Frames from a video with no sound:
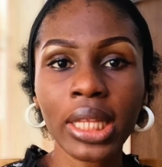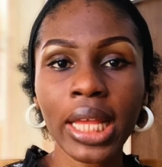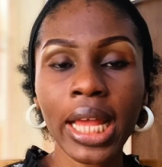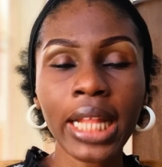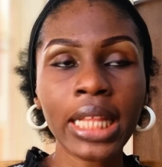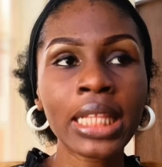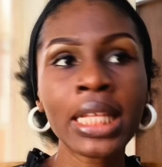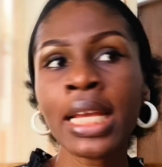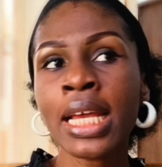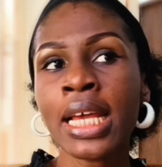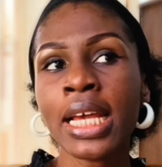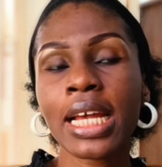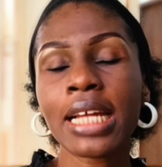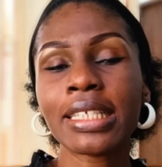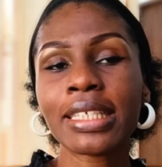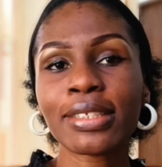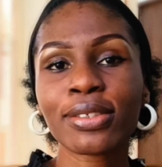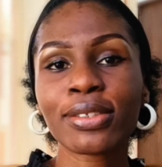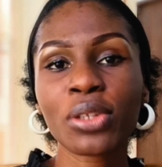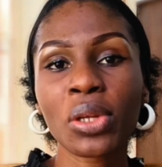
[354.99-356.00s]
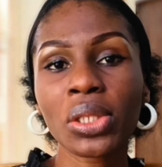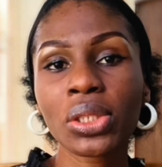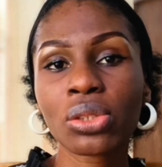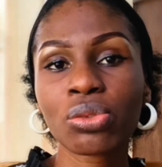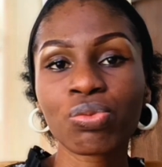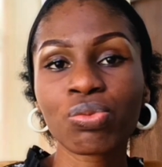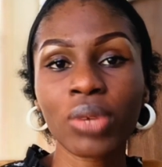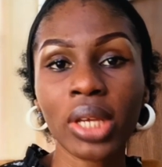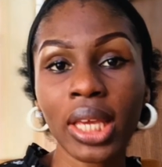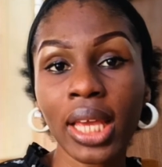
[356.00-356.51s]
then it is
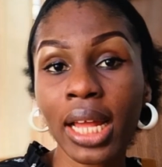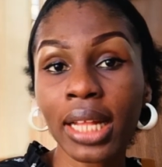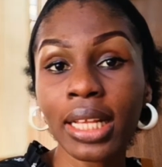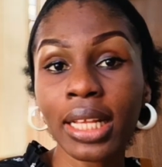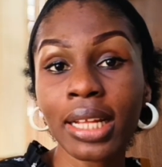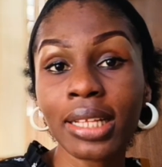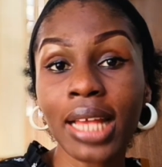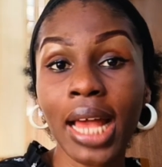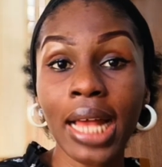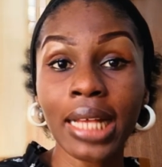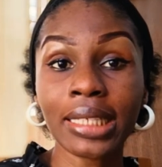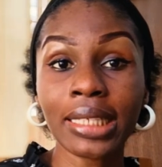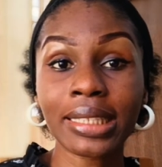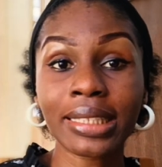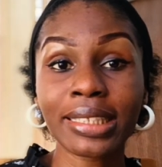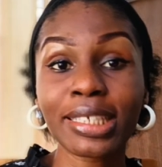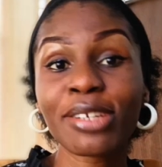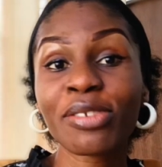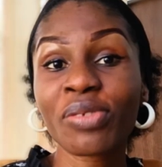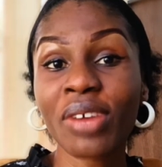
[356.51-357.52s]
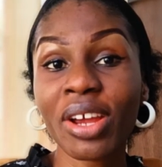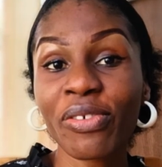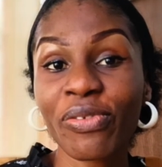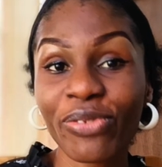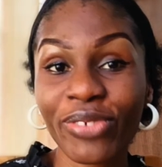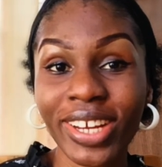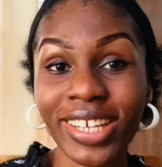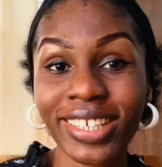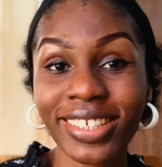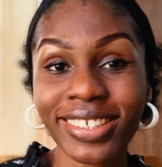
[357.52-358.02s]
not regarded as a
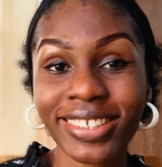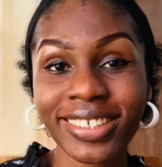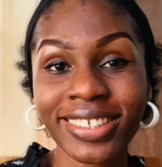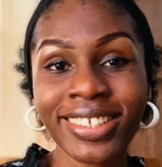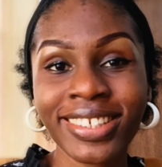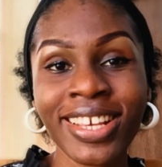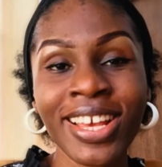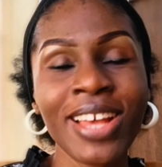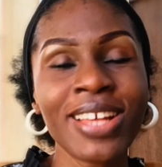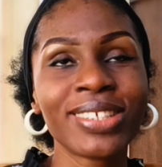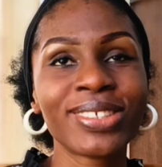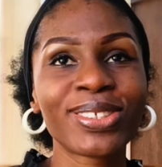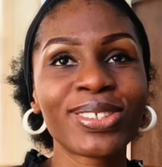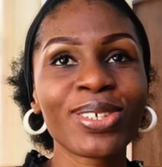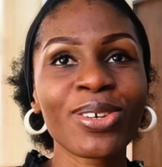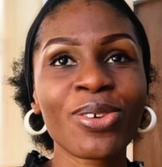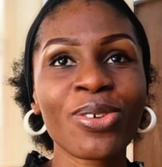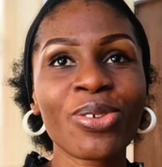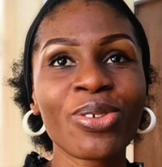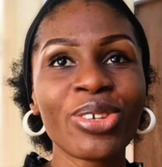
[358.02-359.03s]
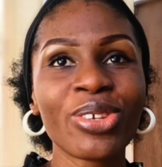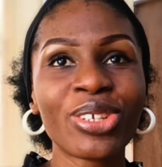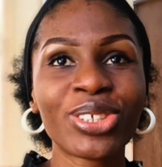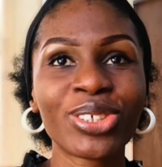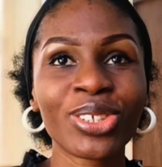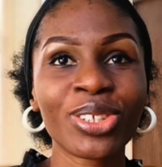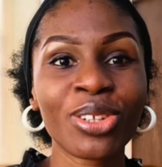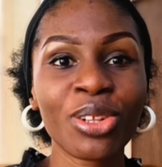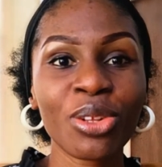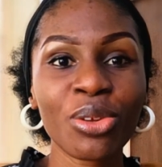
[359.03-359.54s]
reference. So you
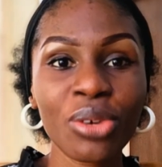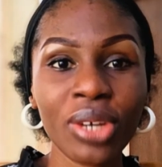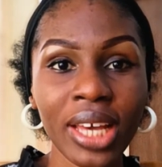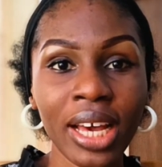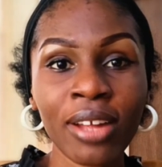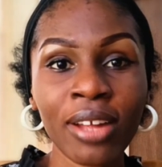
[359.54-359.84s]
should look